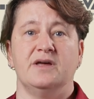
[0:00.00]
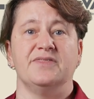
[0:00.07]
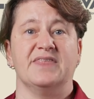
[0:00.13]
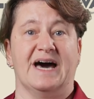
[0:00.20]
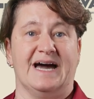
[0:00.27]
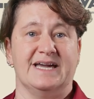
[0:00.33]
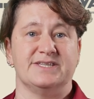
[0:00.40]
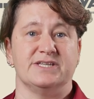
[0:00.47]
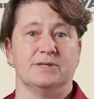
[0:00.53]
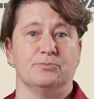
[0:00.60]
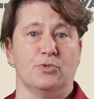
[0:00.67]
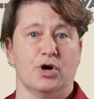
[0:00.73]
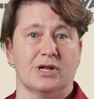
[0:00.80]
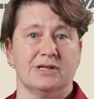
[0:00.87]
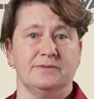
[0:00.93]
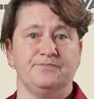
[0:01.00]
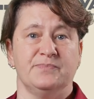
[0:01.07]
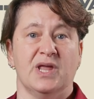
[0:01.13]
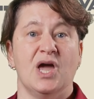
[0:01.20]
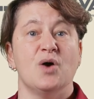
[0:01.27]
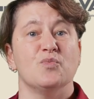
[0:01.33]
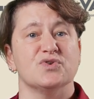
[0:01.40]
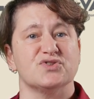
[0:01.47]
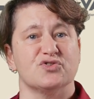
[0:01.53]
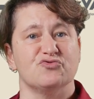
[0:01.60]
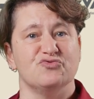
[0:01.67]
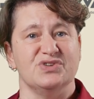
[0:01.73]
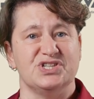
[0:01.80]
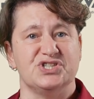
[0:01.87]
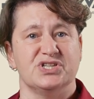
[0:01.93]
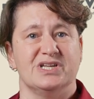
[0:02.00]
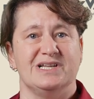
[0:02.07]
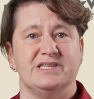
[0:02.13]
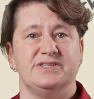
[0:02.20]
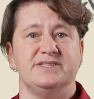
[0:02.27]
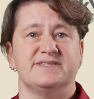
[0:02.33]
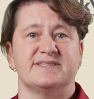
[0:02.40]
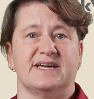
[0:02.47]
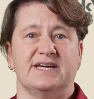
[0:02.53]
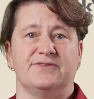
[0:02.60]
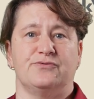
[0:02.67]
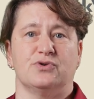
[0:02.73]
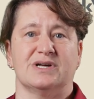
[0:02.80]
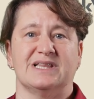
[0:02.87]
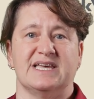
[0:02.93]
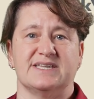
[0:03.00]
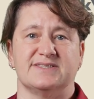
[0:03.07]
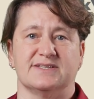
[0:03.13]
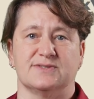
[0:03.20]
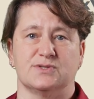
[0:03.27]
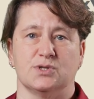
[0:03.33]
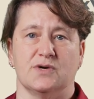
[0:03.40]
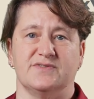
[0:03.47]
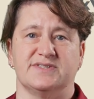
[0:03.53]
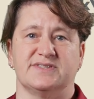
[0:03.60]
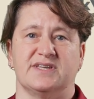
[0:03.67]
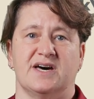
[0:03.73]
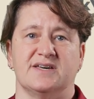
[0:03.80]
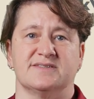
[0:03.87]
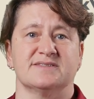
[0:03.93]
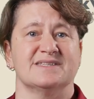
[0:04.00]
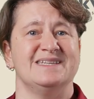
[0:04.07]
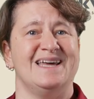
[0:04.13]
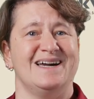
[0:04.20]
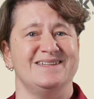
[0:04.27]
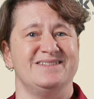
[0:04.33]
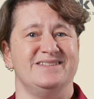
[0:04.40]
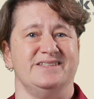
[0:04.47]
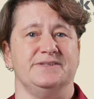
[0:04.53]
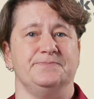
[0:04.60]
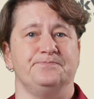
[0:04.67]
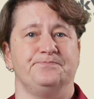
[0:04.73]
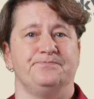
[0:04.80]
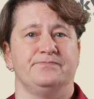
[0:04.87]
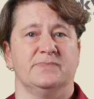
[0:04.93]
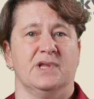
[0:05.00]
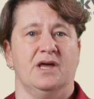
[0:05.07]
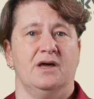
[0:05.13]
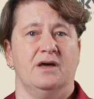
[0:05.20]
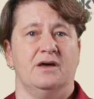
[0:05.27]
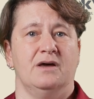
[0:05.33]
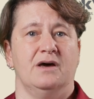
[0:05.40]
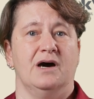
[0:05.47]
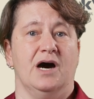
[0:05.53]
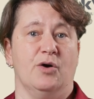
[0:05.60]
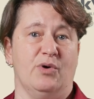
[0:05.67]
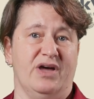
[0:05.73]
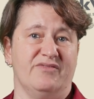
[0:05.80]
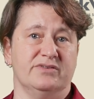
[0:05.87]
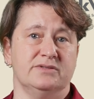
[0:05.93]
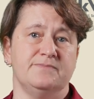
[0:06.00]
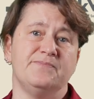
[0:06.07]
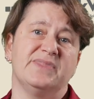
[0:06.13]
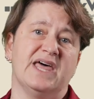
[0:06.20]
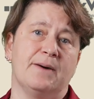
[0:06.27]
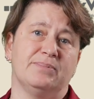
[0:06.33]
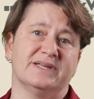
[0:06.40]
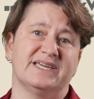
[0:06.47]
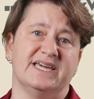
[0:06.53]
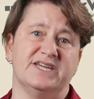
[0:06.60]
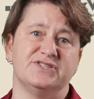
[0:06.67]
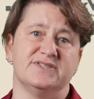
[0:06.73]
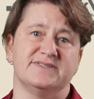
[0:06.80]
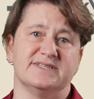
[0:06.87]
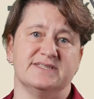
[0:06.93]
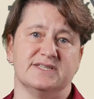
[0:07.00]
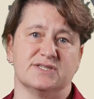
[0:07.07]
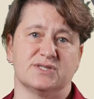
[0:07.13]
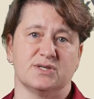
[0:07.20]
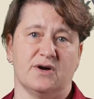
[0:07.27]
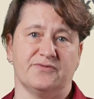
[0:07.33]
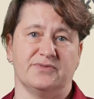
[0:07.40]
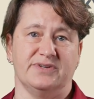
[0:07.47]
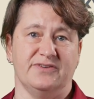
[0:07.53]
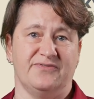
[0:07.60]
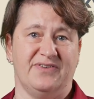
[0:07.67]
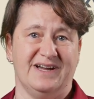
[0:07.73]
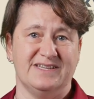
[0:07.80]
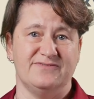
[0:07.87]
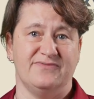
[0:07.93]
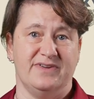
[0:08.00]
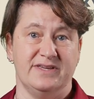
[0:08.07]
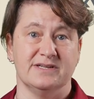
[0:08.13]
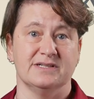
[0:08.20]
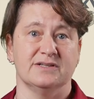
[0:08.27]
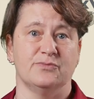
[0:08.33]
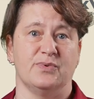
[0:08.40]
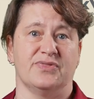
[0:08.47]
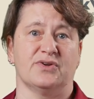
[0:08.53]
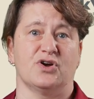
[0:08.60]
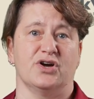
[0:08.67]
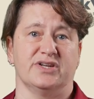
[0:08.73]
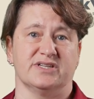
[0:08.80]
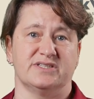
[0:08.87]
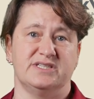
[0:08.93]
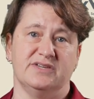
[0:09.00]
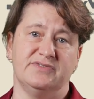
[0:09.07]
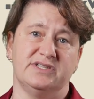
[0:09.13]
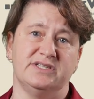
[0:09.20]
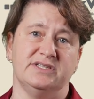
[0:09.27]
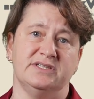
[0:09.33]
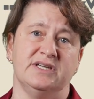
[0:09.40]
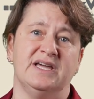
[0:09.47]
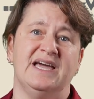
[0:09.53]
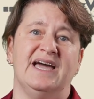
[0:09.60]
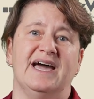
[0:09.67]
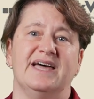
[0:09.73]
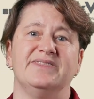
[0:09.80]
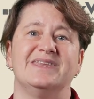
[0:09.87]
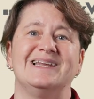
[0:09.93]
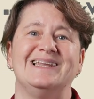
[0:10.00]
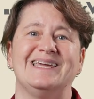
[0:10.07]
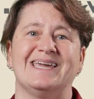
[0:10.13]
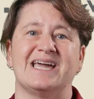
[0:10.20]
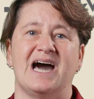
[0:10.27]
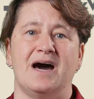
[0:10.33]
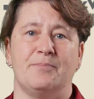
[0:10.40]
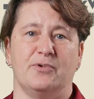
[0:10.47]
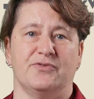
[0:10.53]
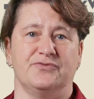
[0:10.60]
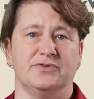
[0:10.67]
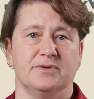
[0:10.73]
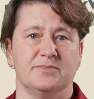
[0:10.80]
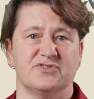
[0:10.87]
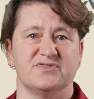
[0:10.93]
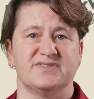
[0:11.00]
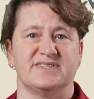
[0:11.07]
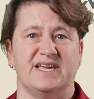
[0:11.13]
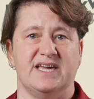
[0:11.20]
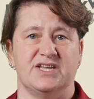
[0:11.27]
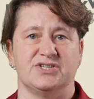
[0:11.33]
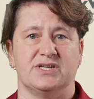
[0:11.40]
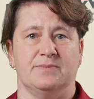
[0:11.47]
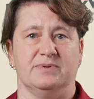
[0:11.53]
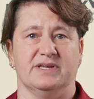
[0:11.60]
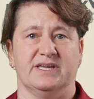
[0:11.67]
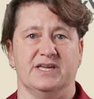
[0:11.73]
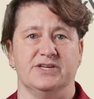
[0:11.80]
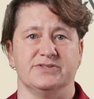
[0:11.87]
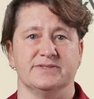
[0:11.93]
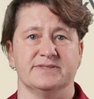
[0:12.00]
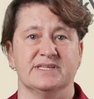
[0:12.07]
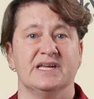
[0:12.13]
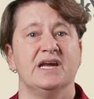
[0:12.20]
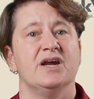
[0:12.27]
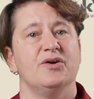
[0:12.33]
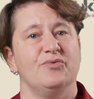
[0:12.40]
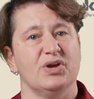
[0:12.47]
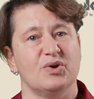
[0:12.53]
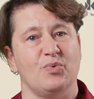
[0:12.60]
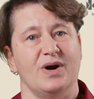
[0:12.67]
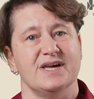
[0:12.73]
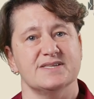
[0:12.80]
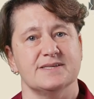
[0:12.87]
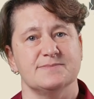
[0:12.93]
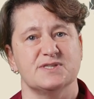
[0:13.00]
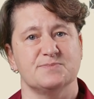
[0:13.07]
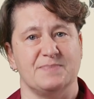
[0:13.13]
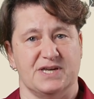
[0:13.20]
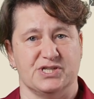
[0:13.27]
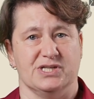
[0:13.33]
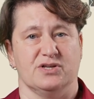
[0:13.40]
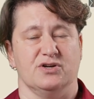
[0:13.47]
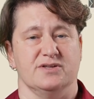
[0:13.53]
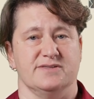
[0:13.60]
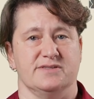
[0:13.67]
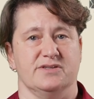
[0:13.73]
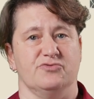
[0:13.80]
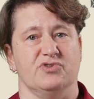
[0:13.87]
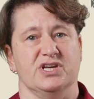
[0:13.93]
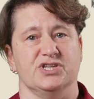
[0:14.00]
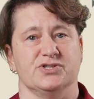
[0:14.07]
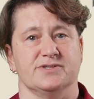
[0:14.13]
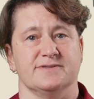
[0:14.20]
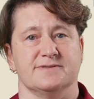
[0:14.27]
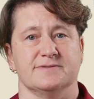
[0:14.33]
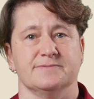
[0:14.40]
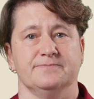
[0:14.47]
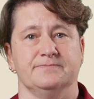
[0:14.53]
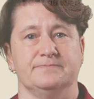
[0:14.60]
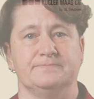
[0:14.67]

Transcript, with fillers: The ITIL model was originally designed for classic service tasks in IT. However, the applications in the software defined vehicle with connectivity and the link up of numerous edge applications require some special considerations.